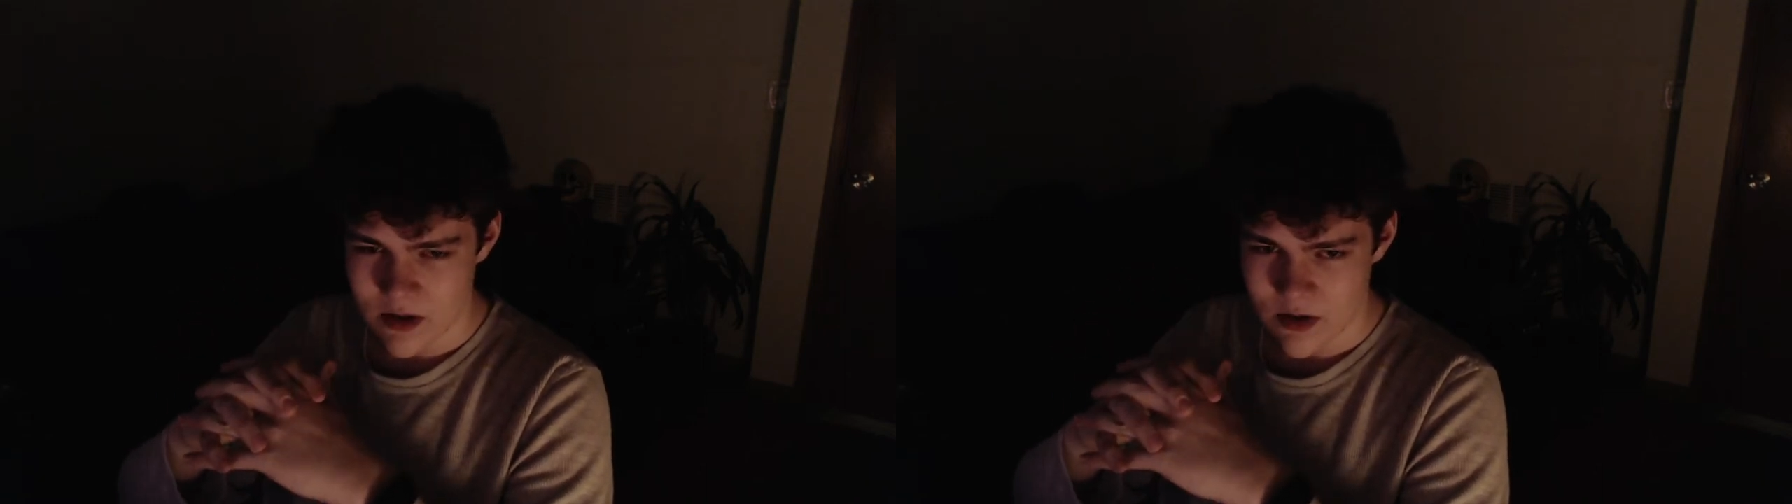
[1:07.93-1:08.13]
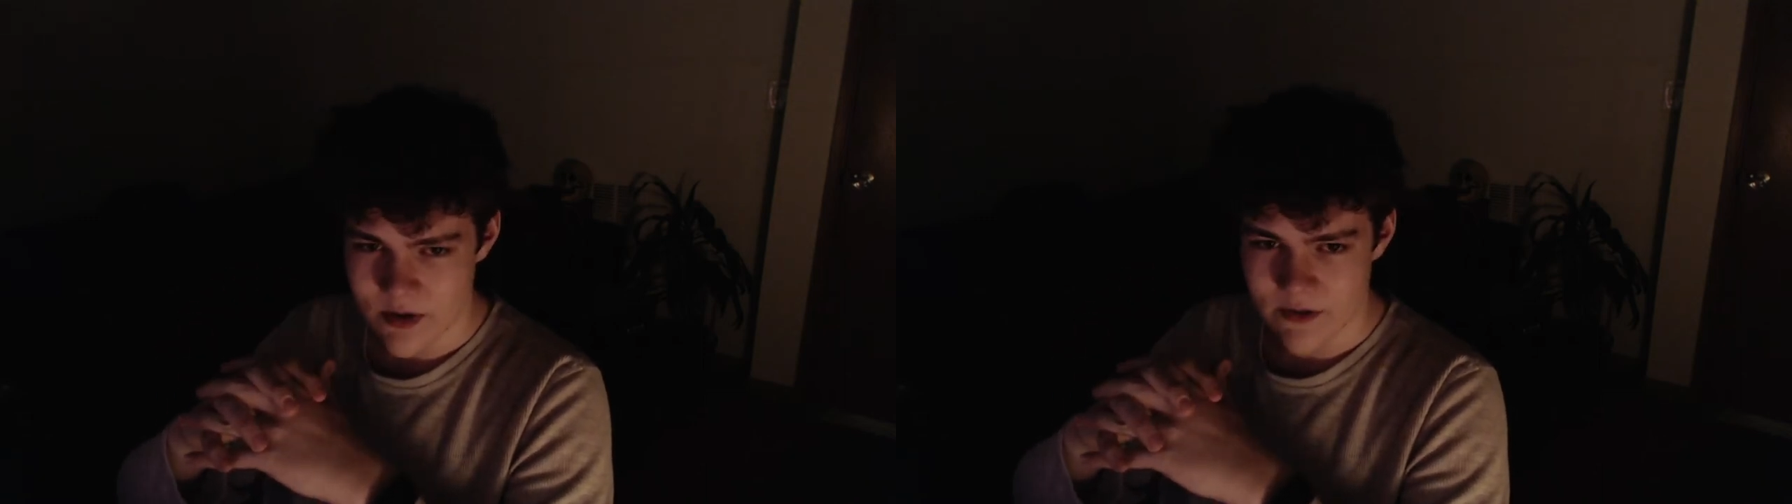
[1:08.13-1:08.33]

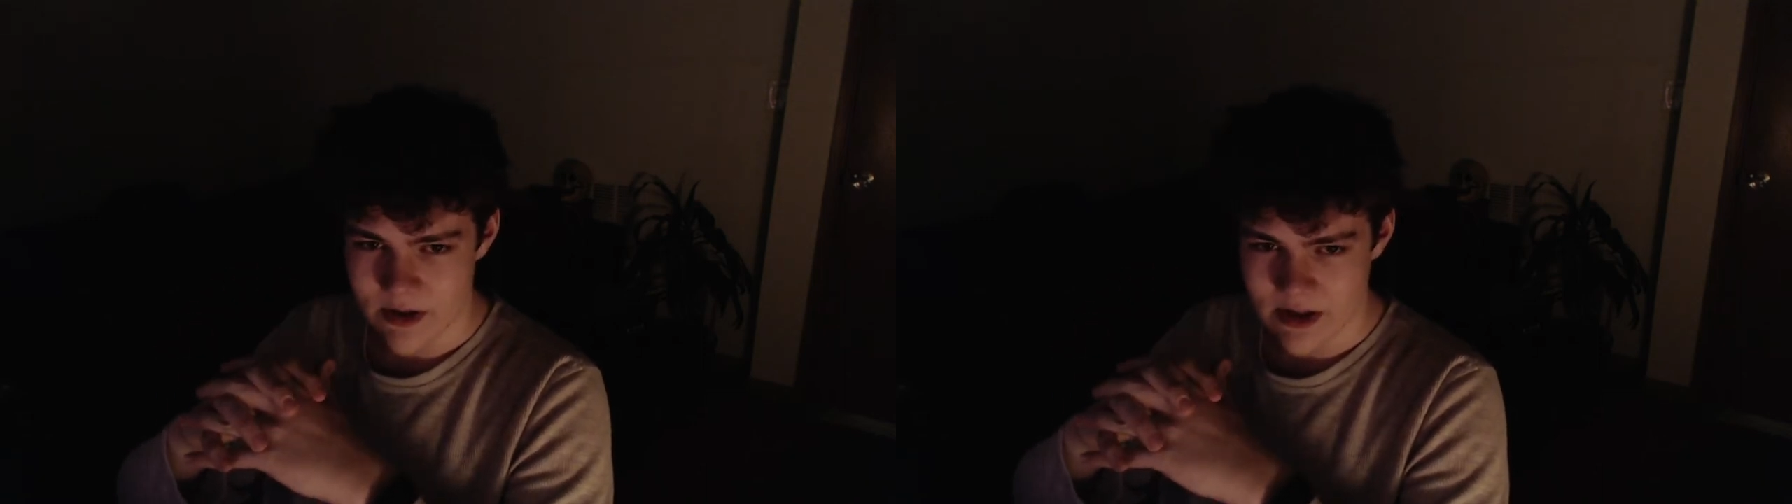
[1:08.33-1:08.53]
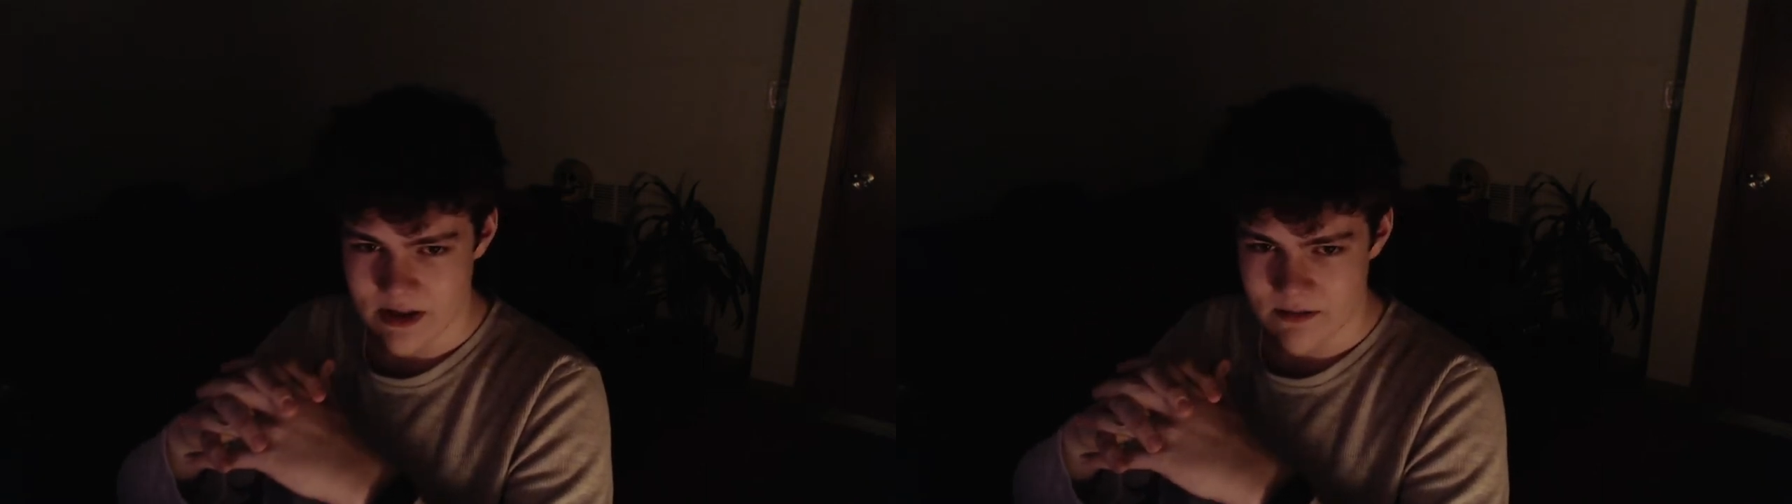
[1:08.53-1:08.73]

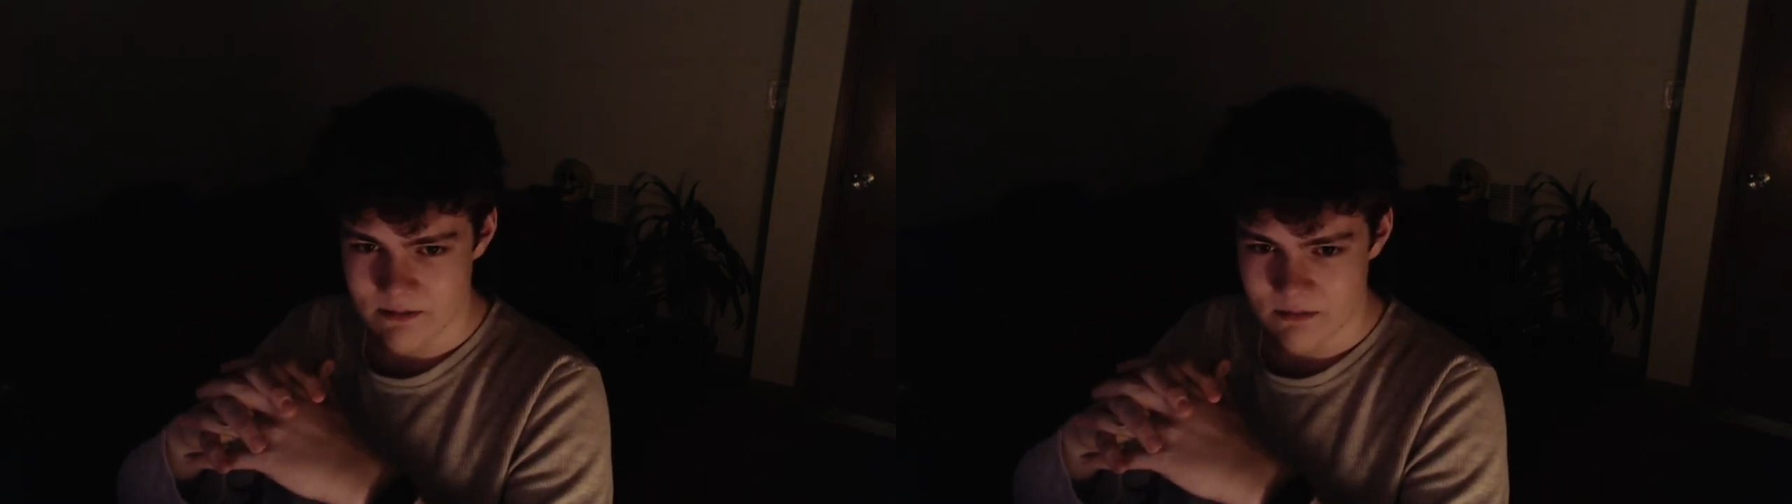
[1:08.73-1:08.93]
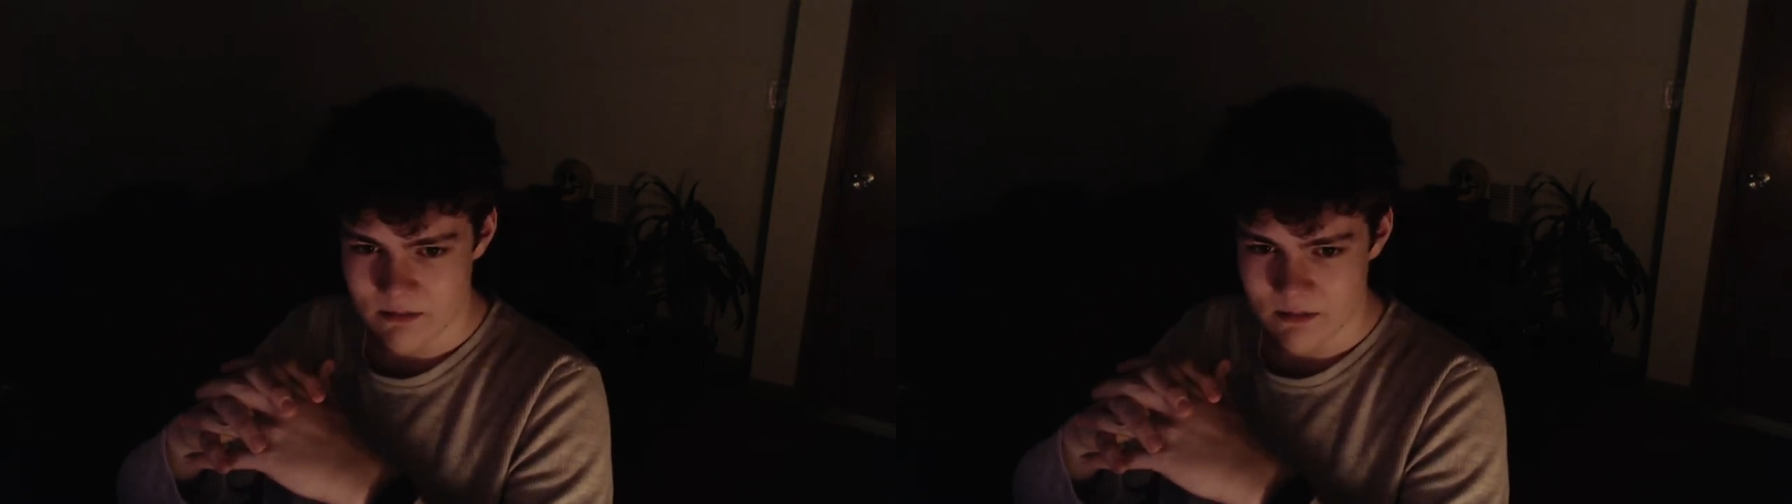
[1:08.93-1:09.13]
user-friendly
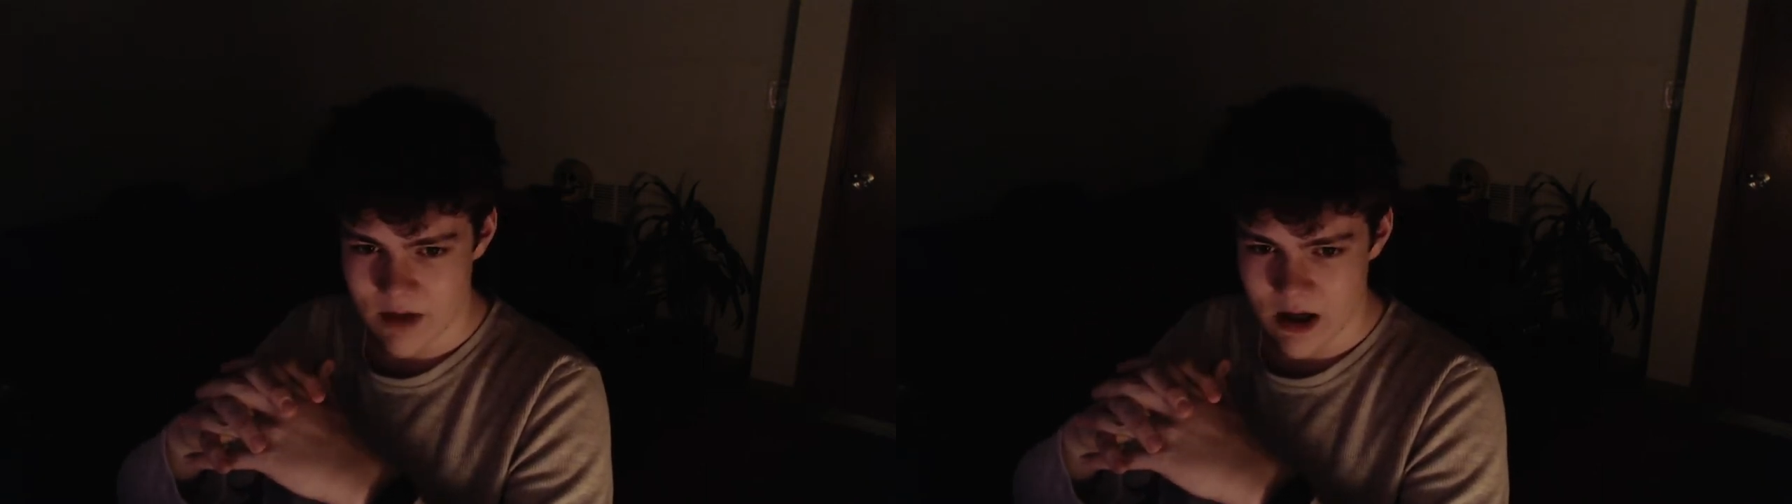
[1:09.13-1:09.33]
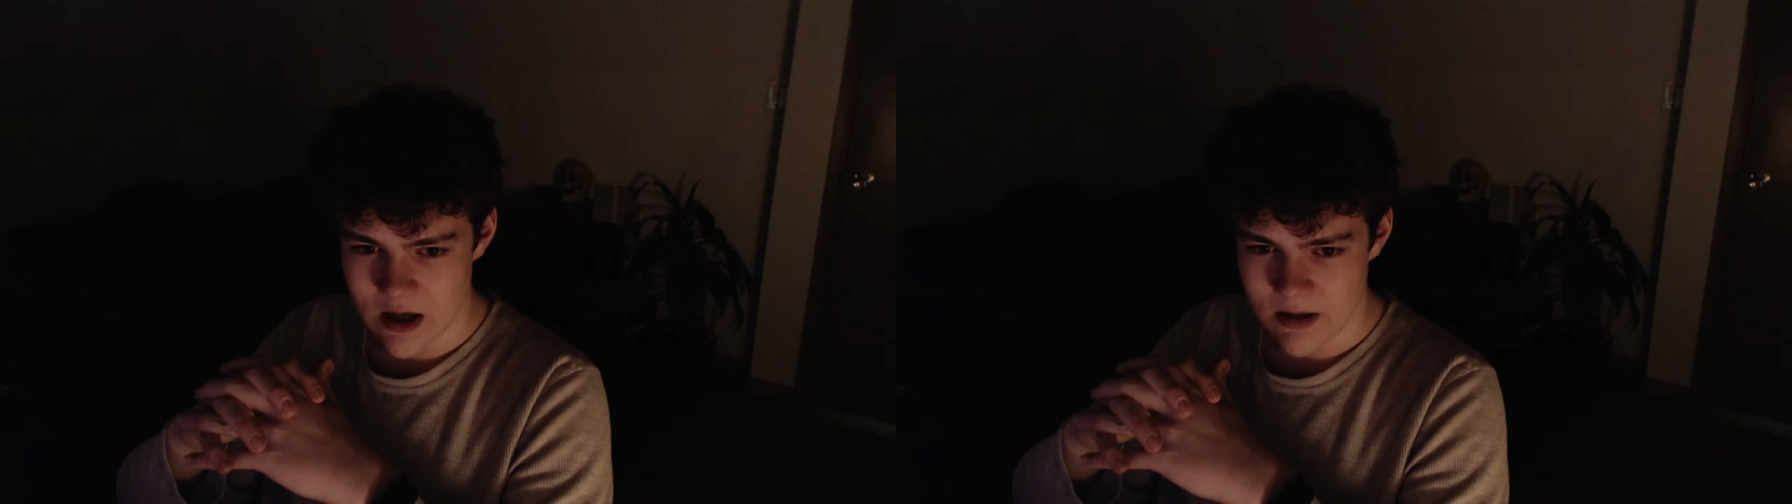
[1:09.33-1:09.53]

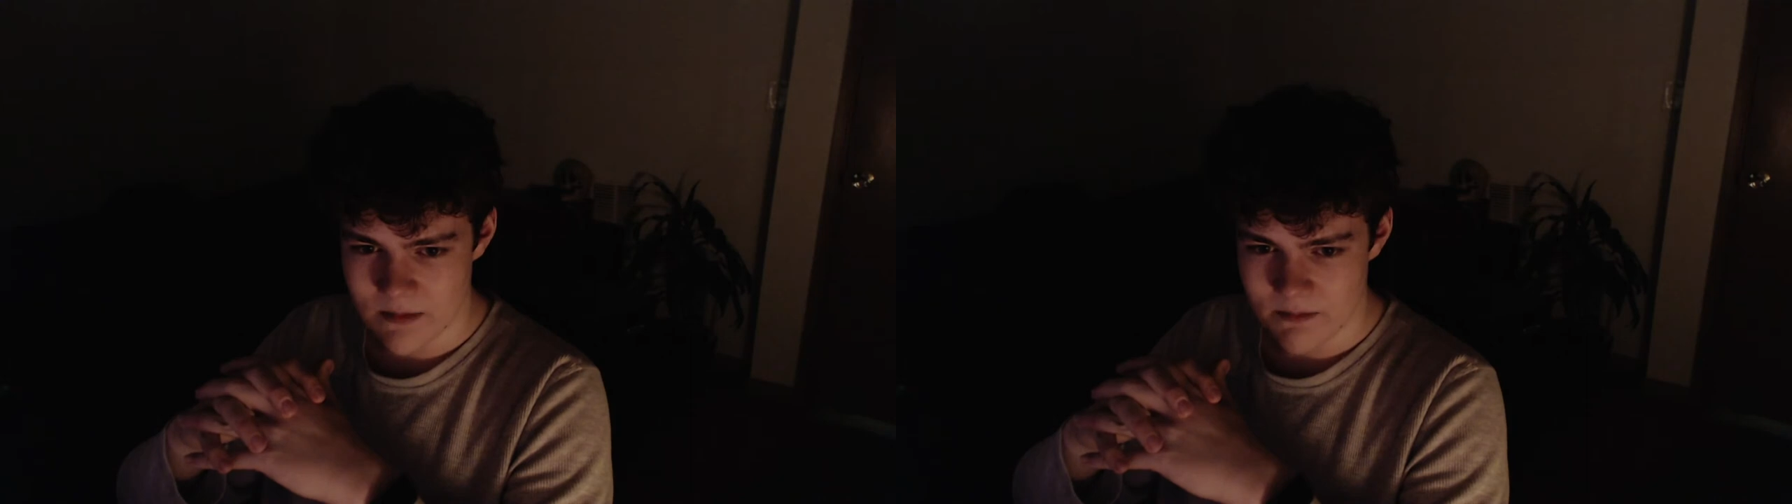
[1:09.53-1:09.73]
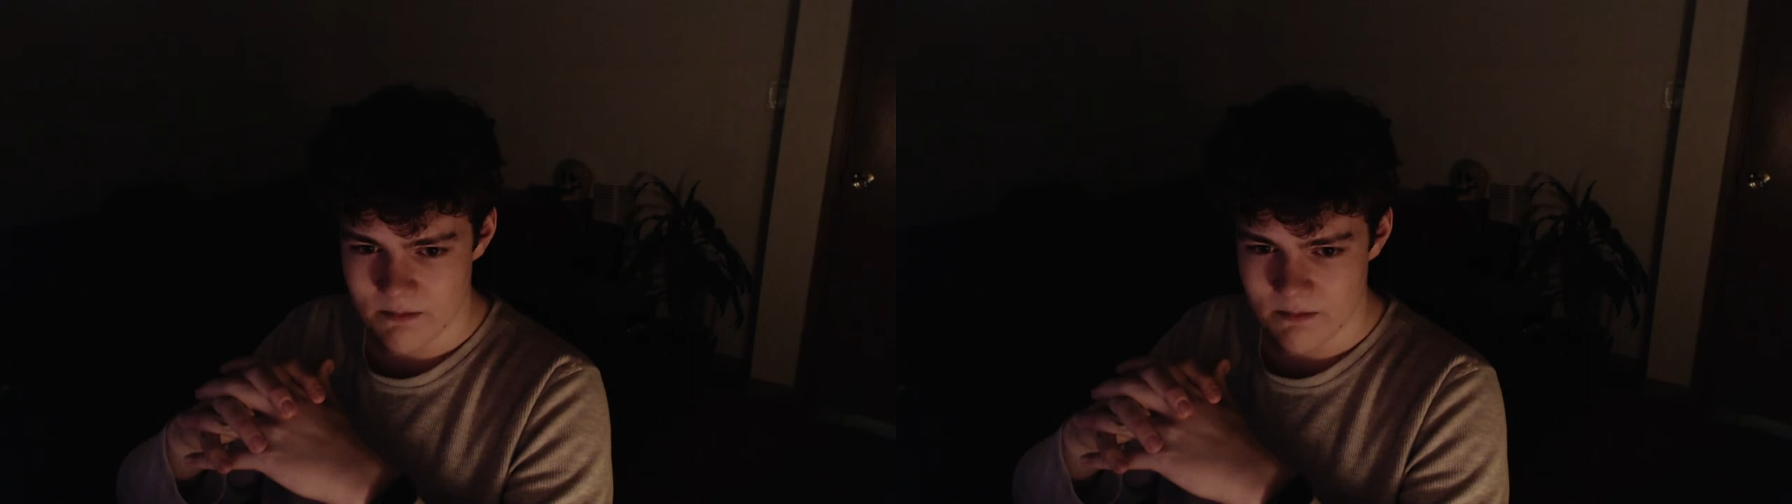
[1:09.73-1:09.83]
uh,